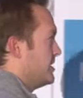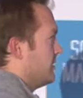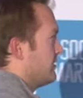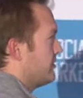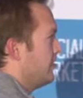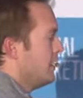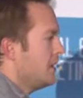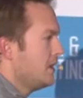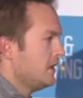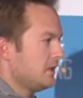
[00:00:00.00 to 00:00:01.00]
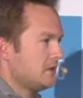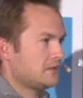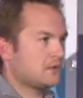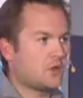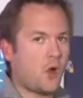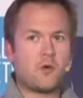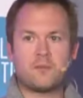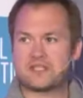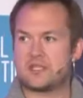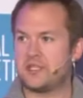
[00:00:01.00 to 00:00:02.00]
of global
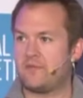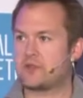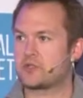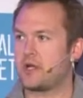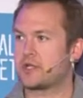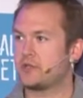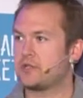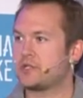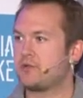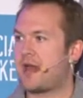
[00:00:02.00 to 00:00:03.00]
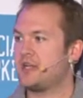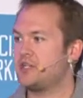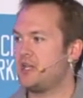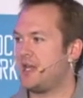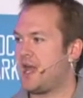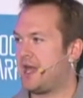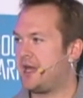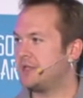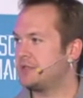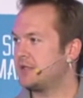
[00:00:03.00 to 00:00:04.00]
business infrastructure and strategy and